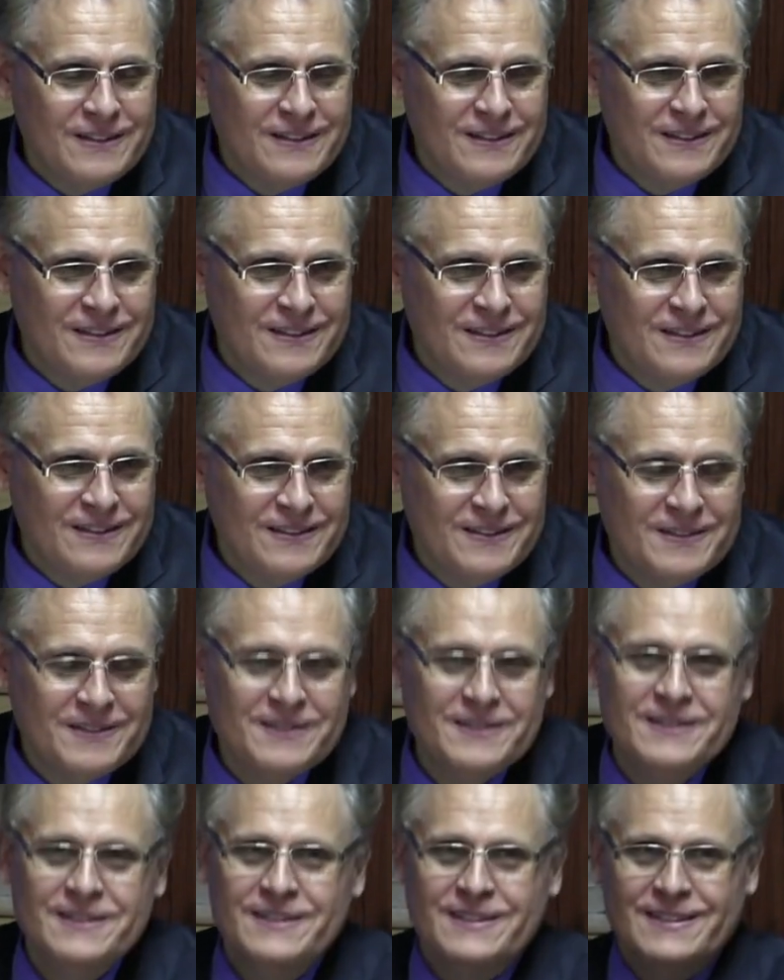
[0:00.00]

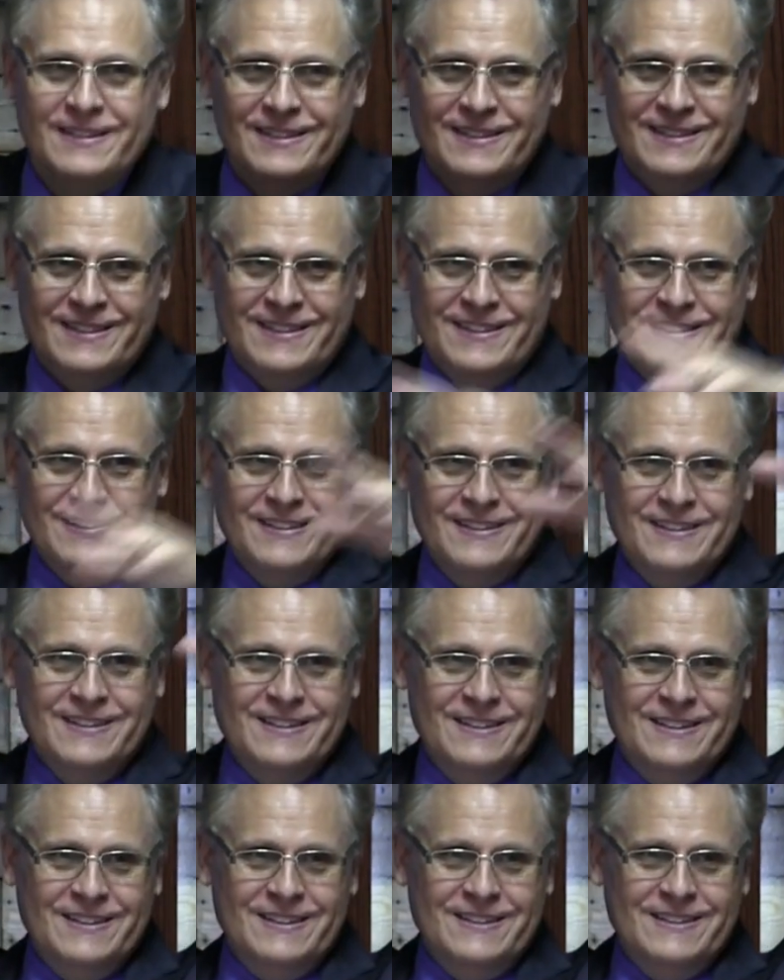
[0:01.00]

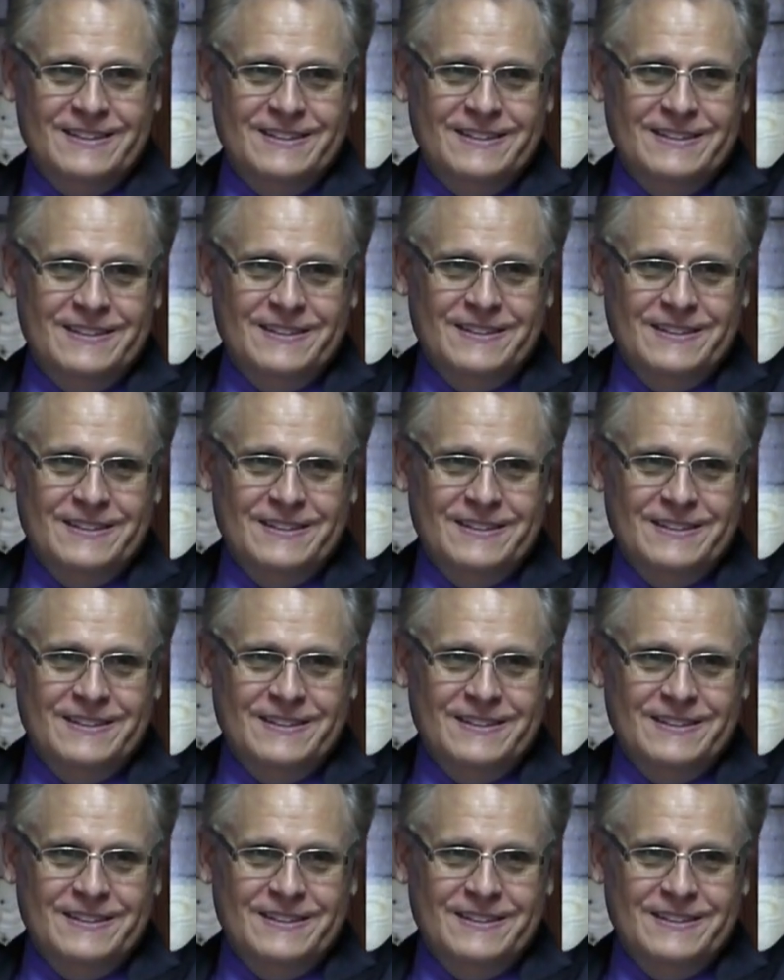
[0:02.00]
Nobody speaks.